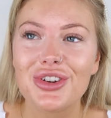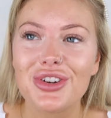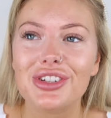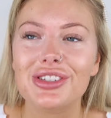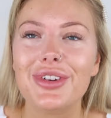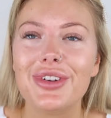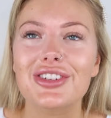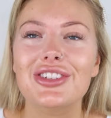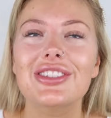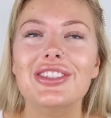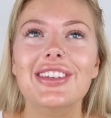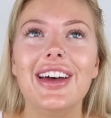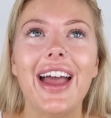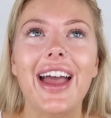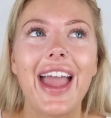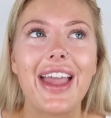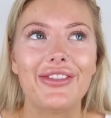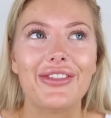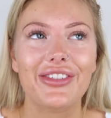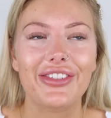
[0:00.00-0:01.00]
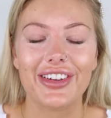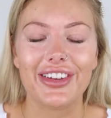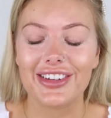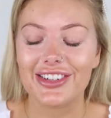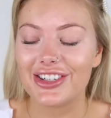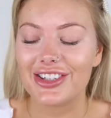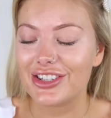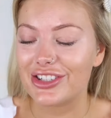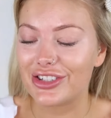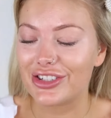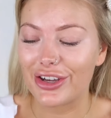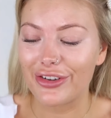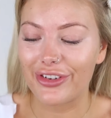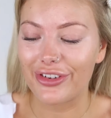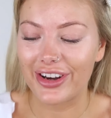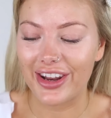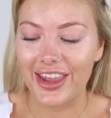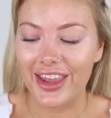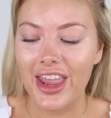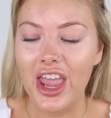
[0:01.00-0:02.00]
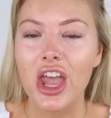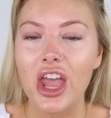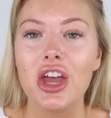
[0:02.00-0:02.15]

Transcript: expressions are everything. She's so funny.